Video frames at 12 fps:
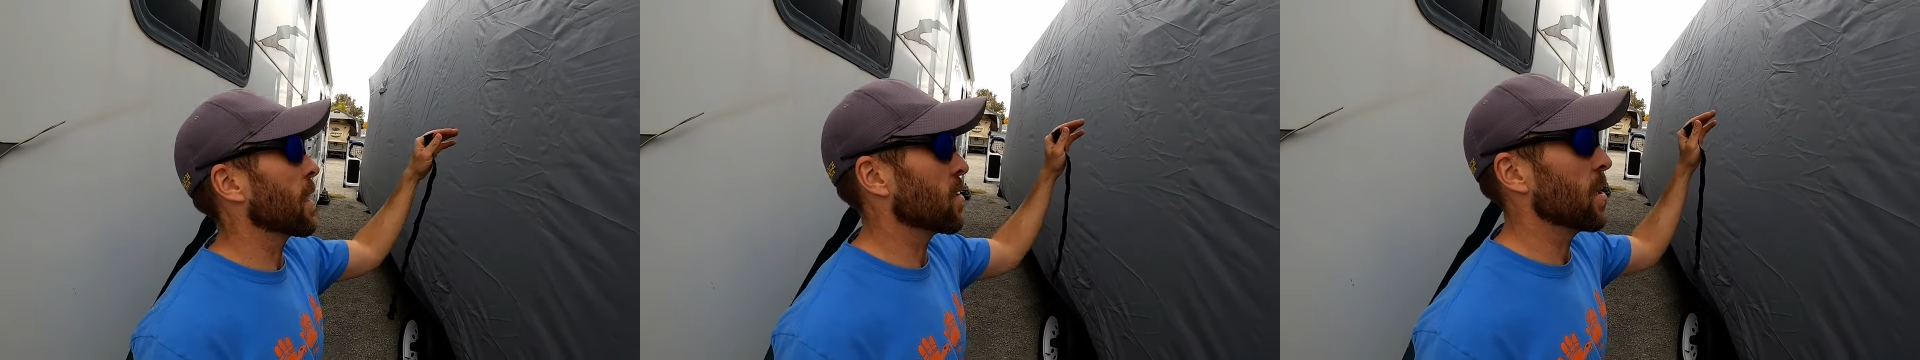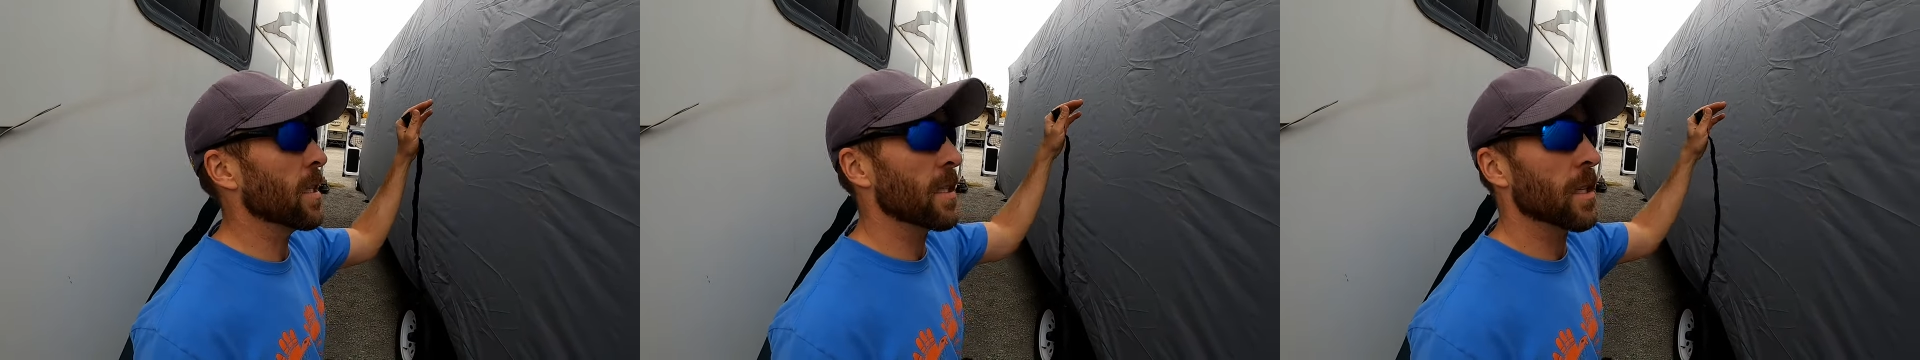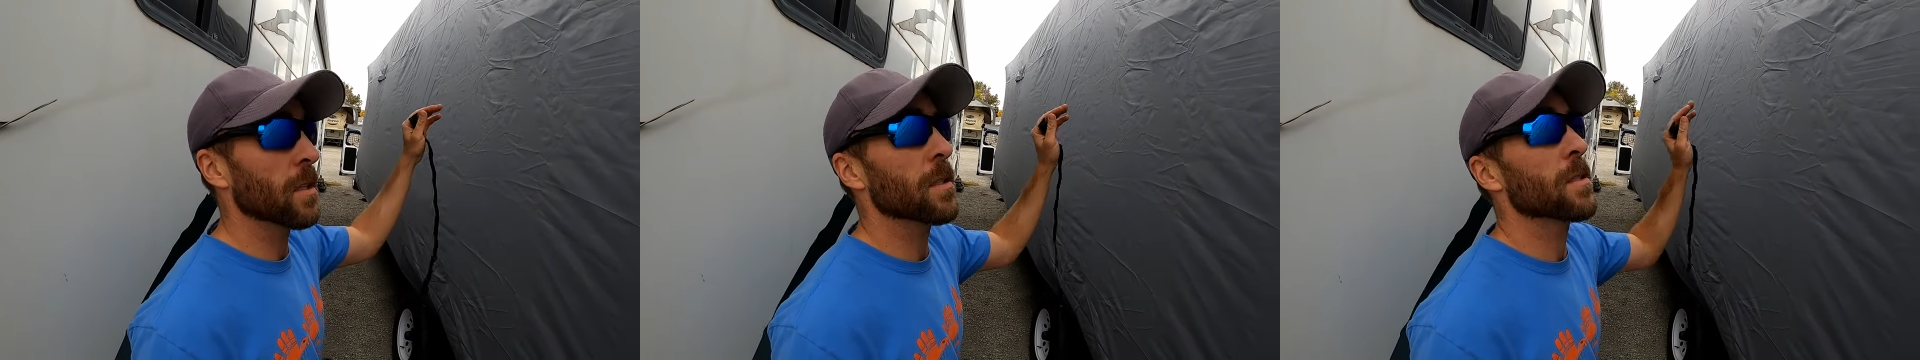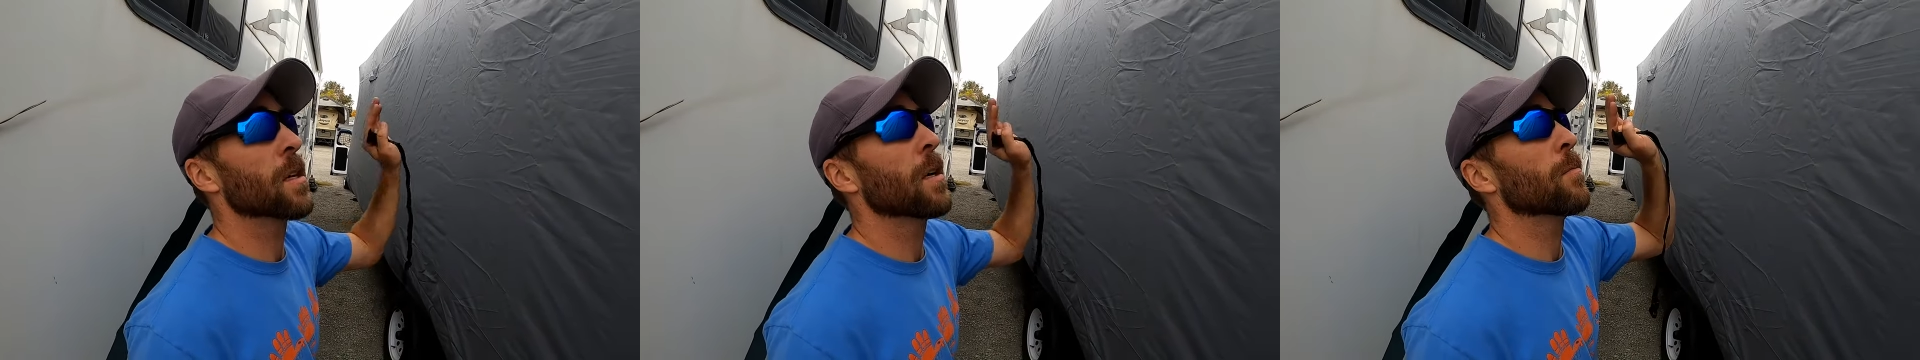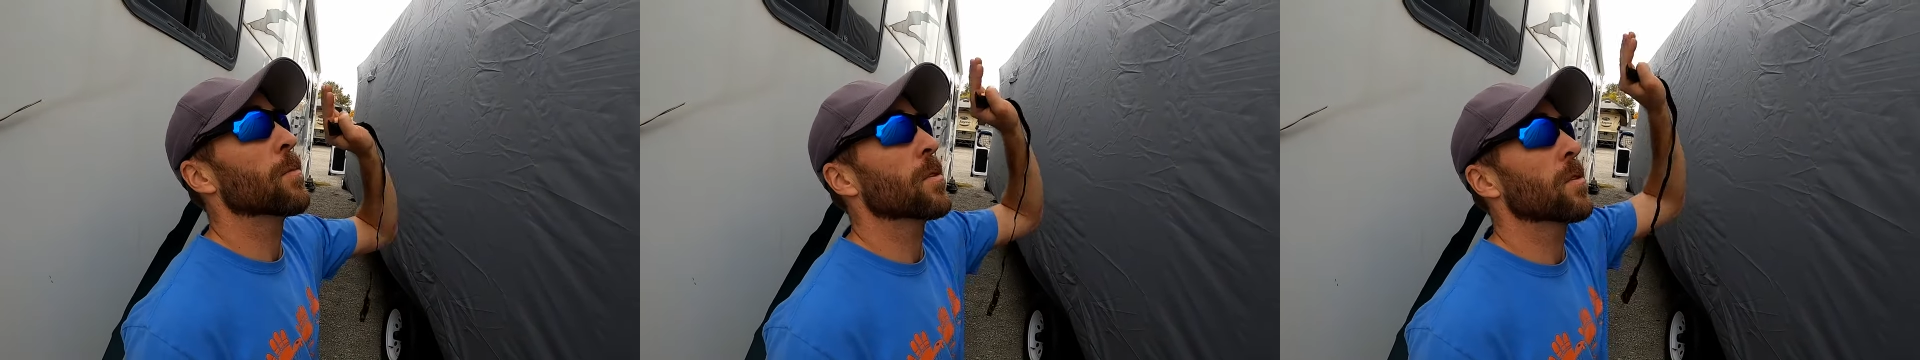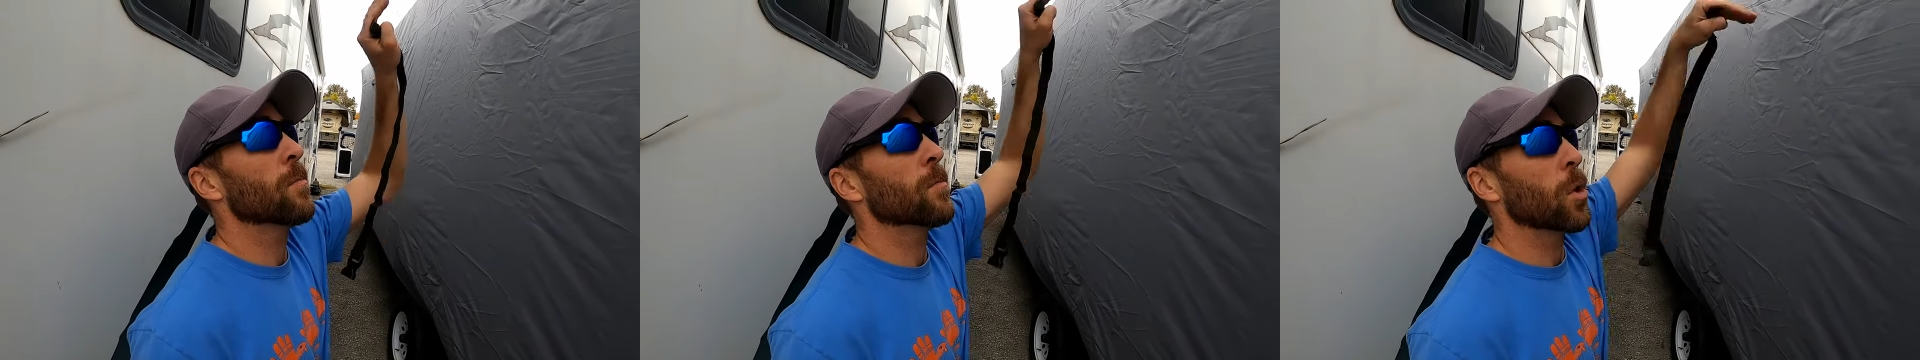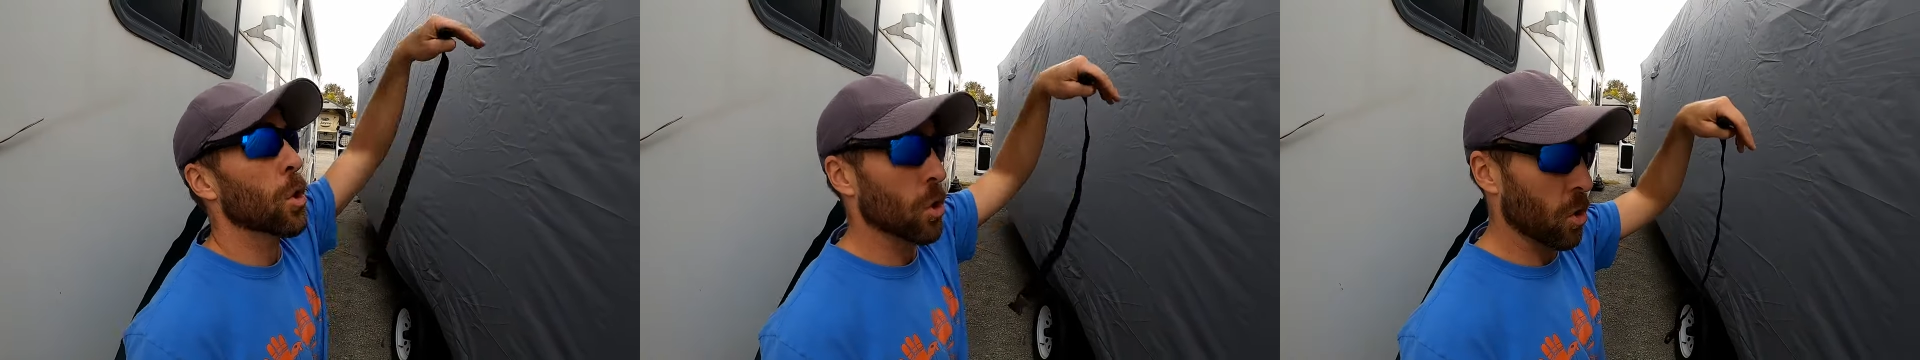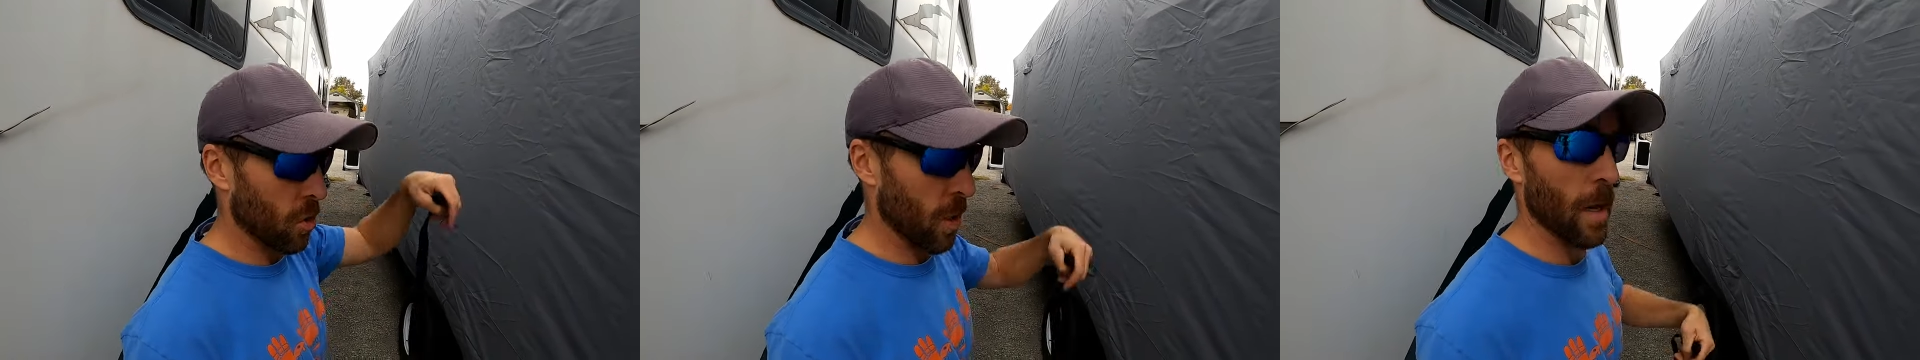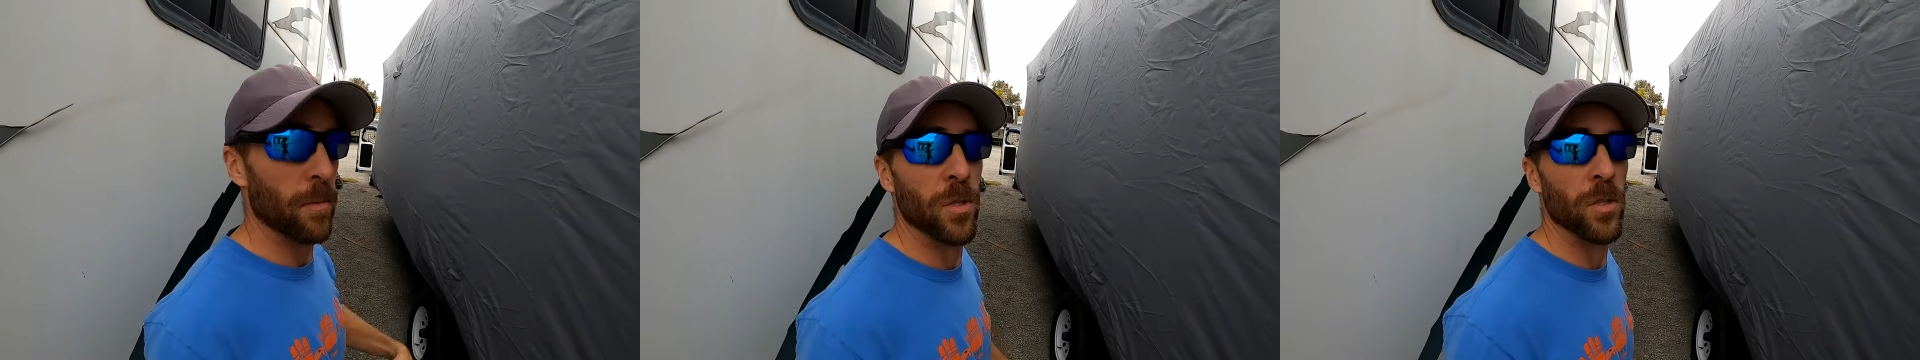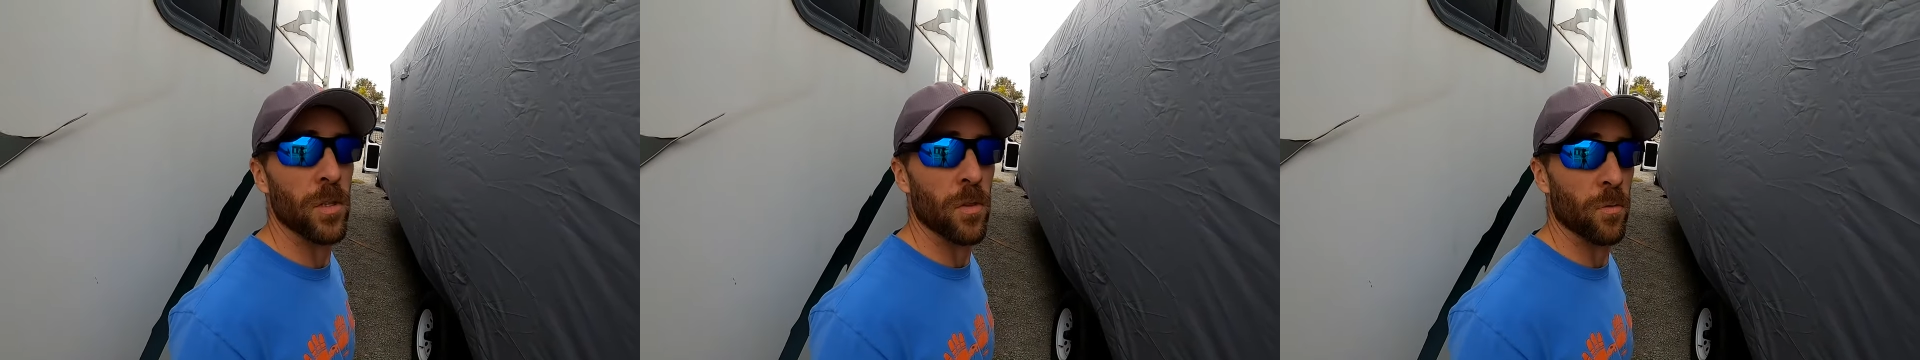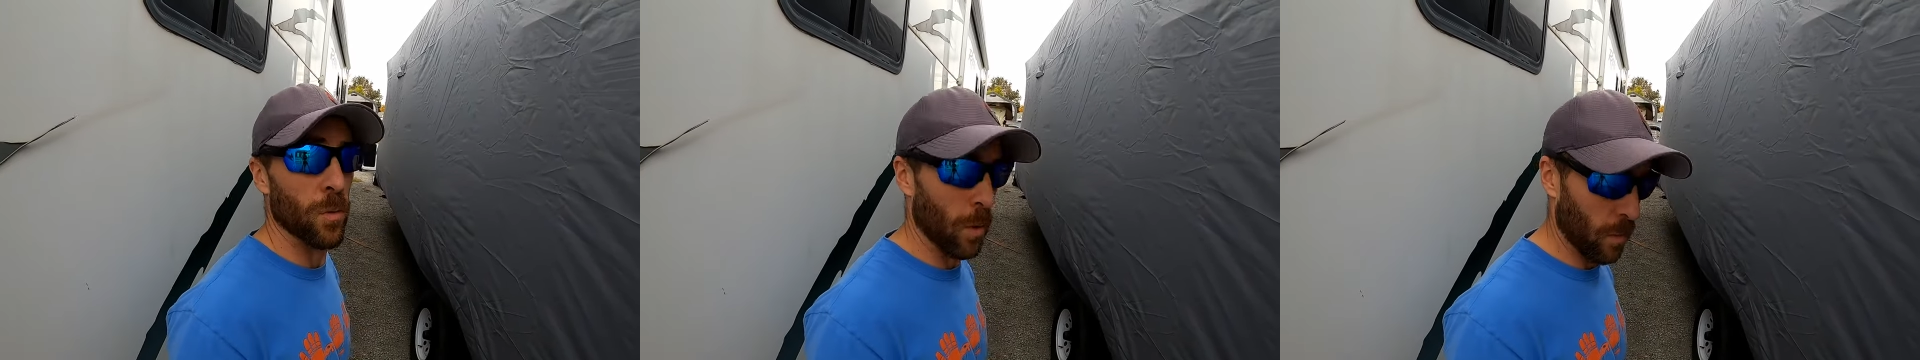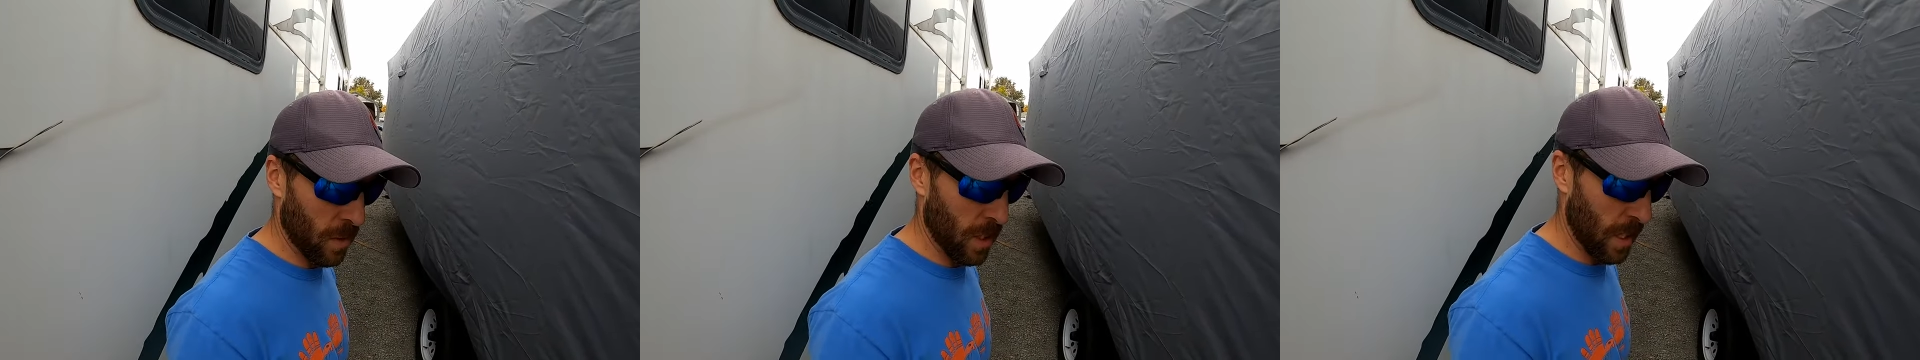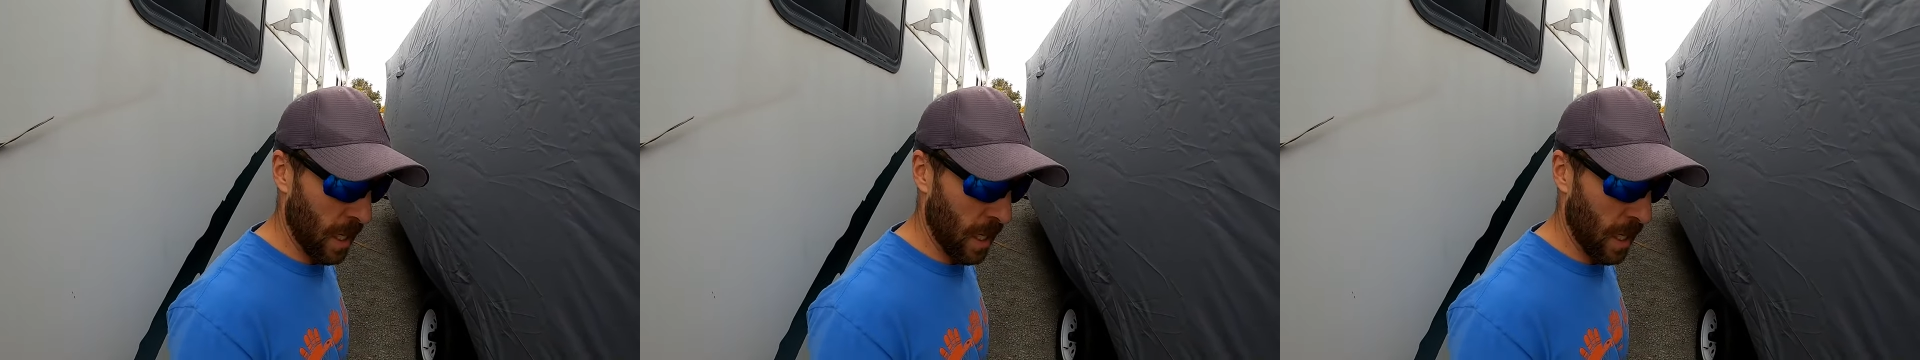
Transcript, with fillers: actually does come with some large straps you can throw over the